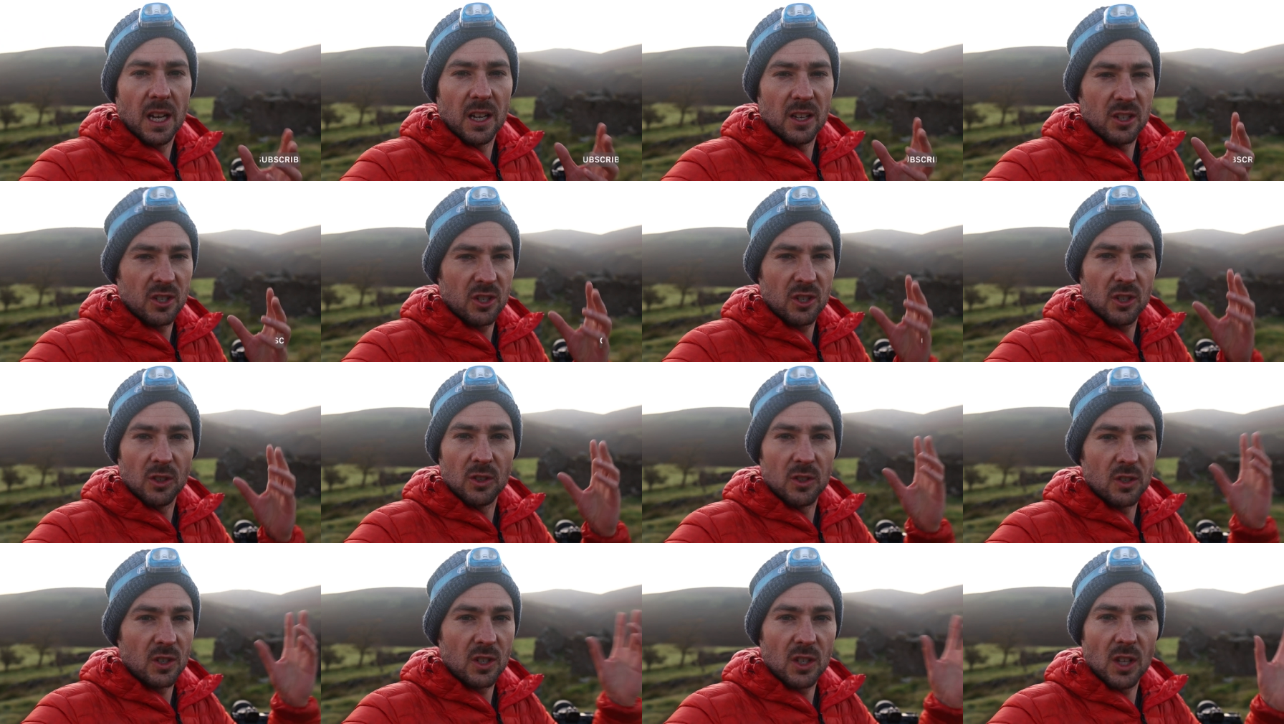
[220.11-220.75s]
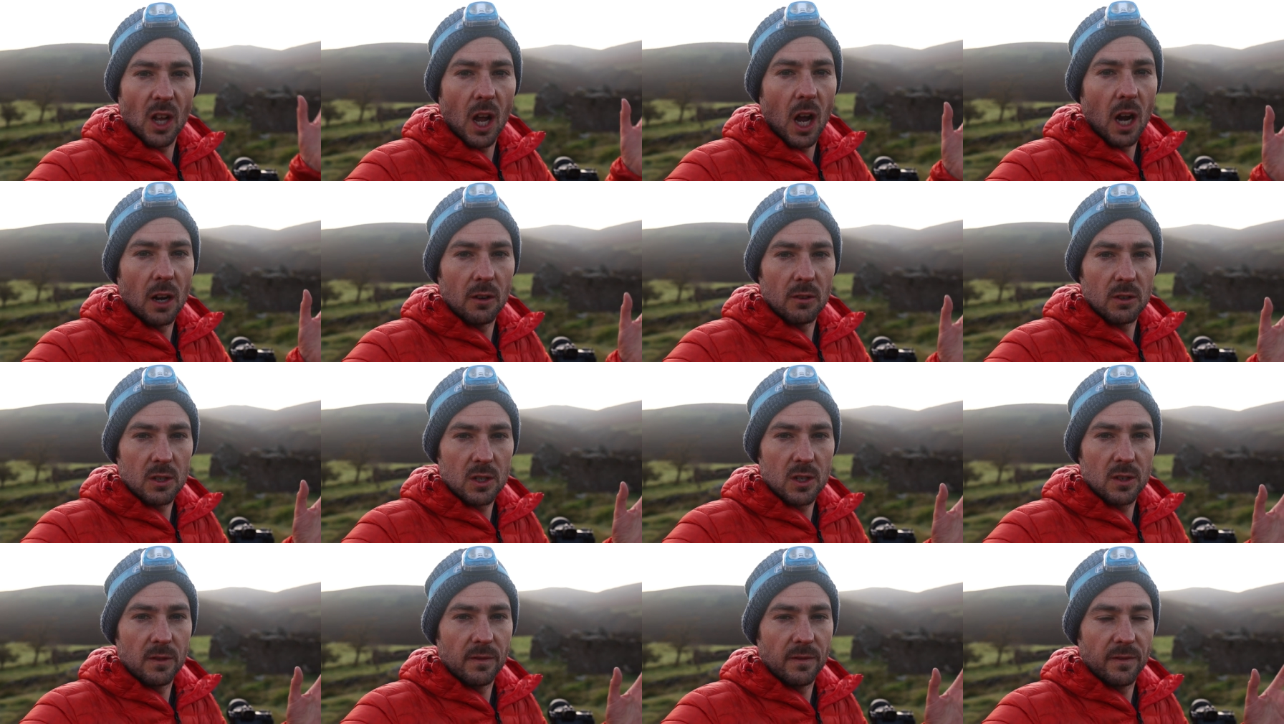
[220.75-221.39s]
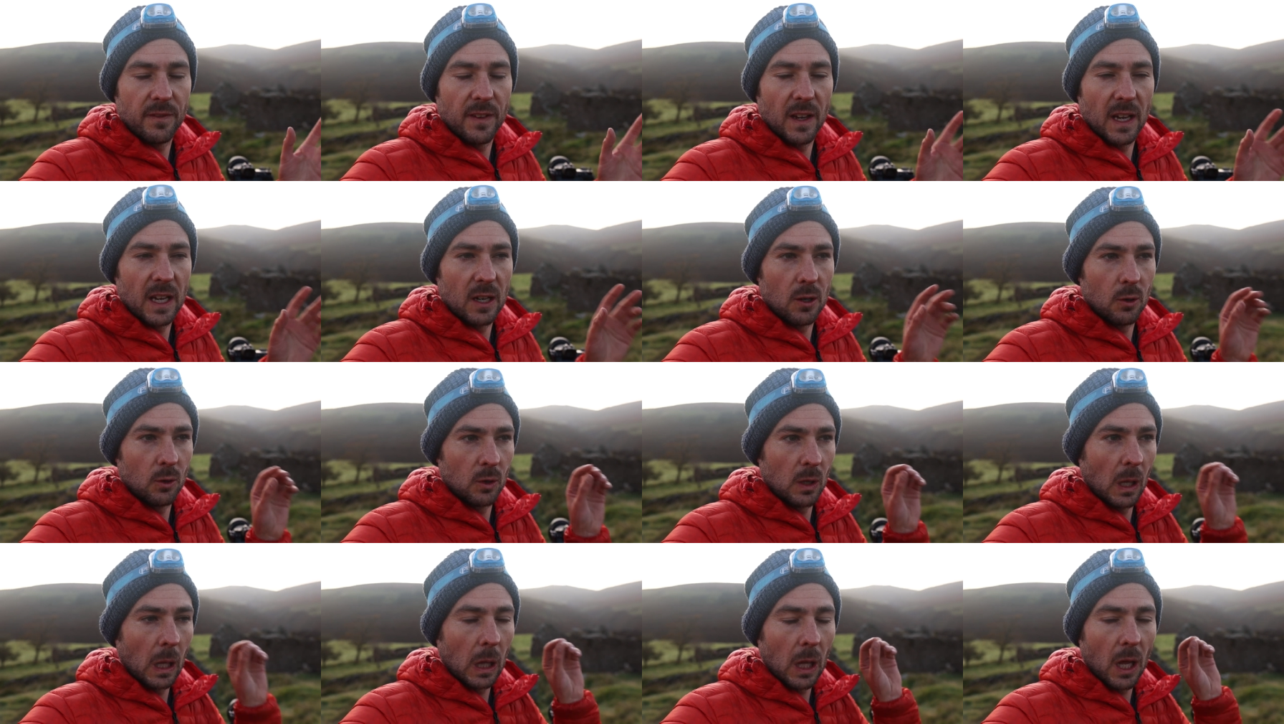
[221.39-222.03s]
a sun star or something,
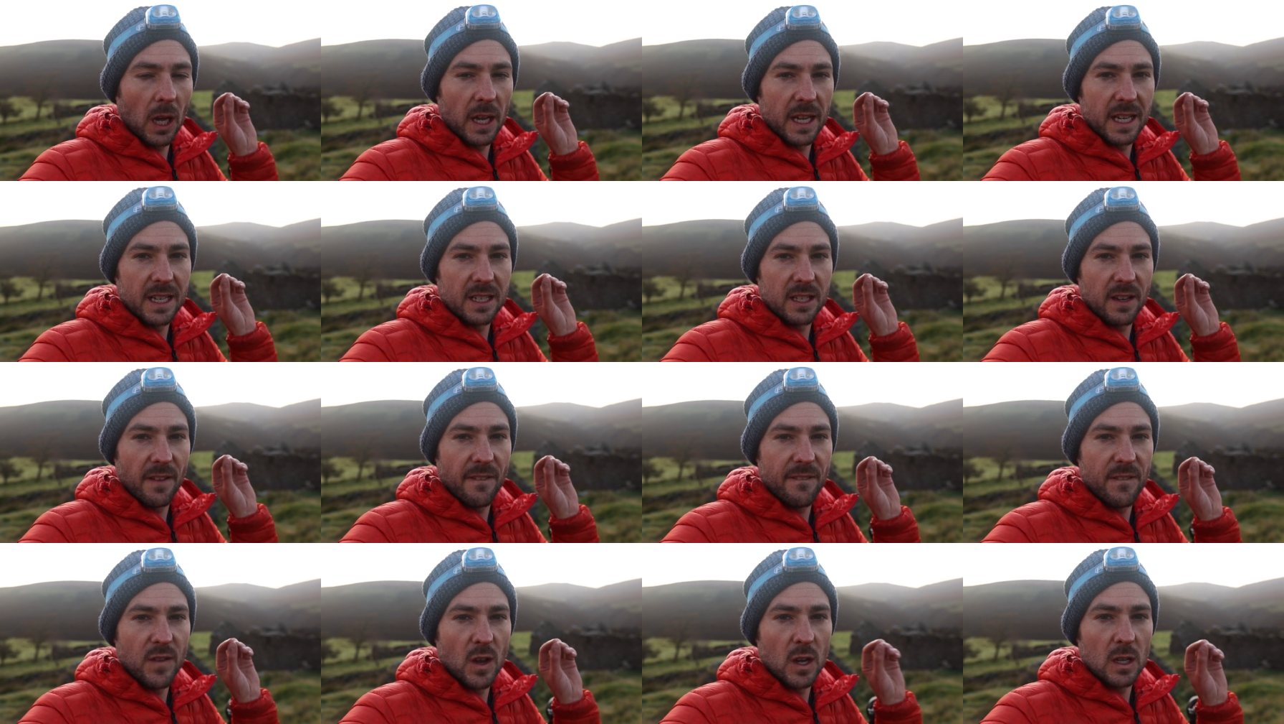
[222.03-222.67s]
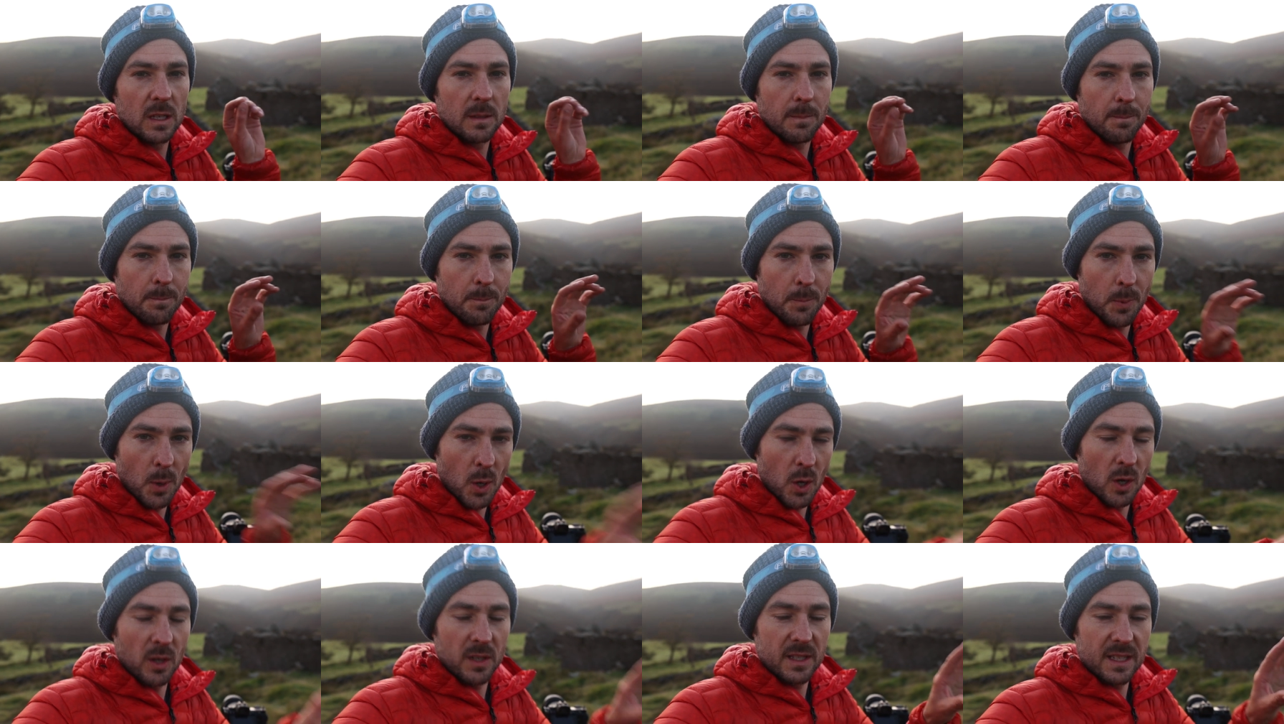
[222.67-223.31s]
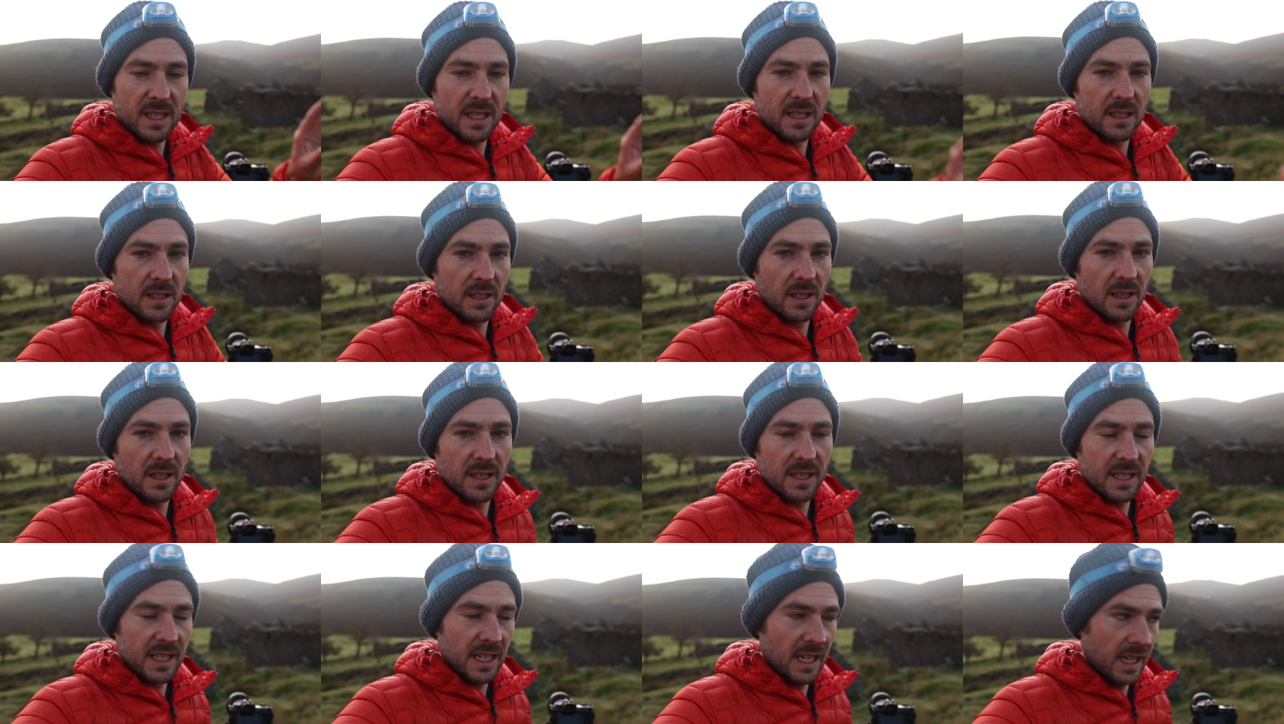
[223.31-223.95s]
or the light as it first bursts
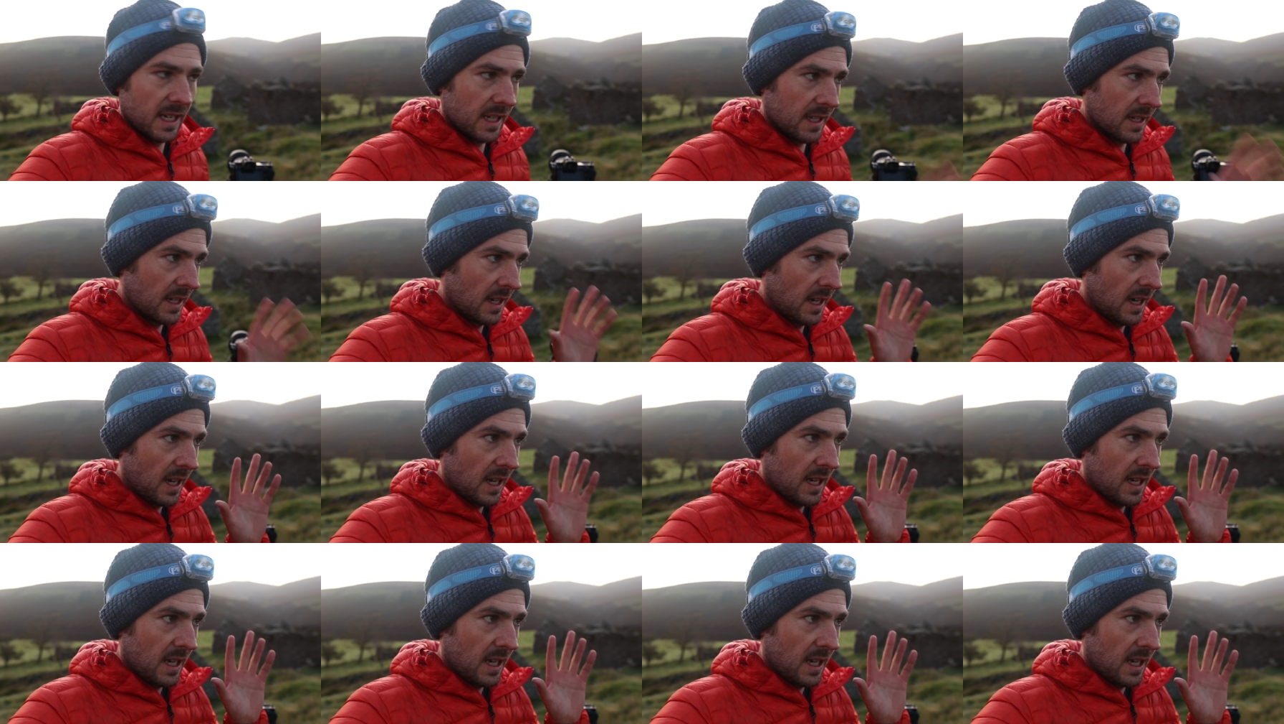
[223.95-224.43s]
into the scene.